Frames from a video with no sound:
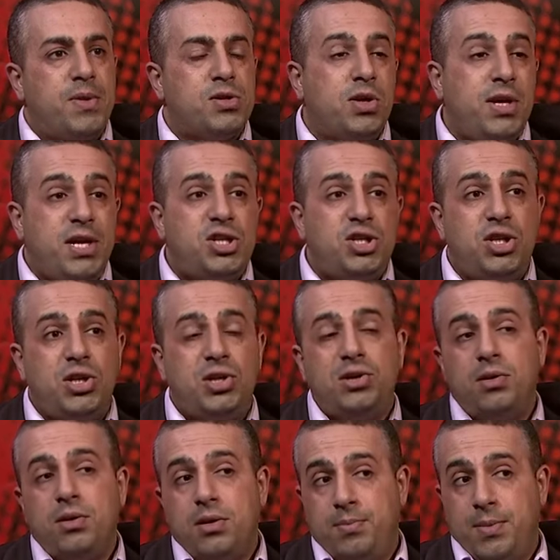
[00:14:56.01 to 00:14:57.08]
So each year,
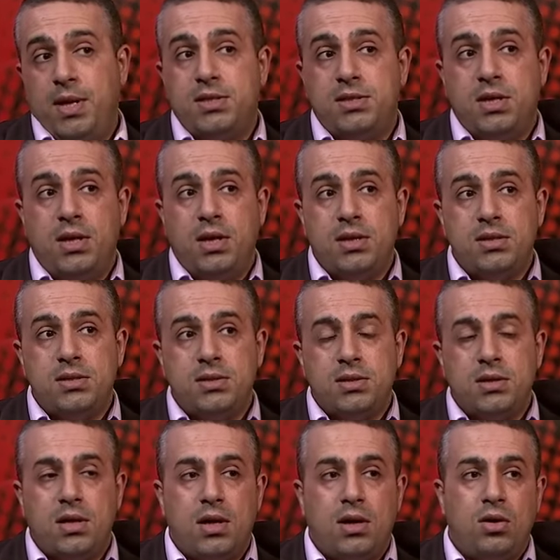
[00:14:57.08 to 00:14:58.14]
Palestinians
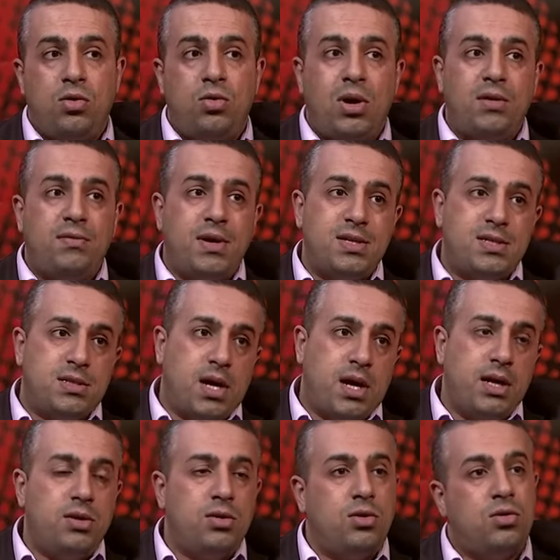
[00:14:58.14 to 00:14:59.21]
who live
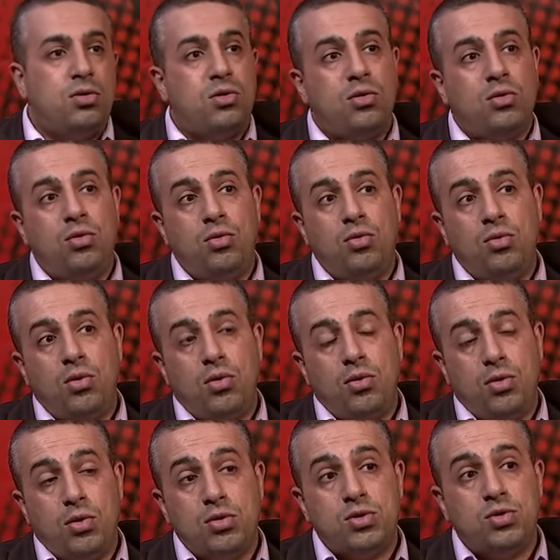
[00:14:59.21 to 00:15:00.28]
inside or who
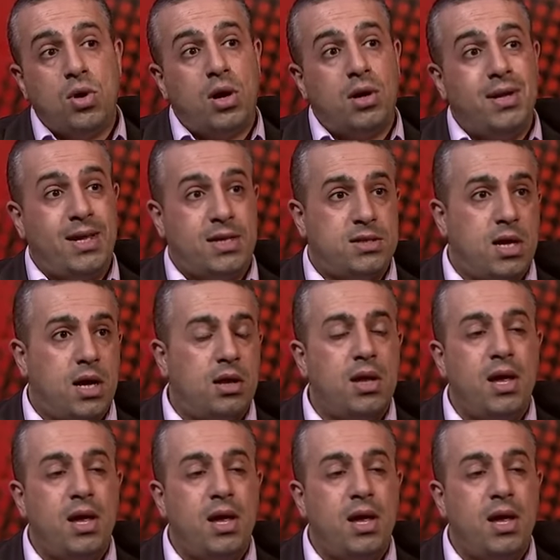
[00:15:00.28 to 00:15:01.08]
those who are in exile,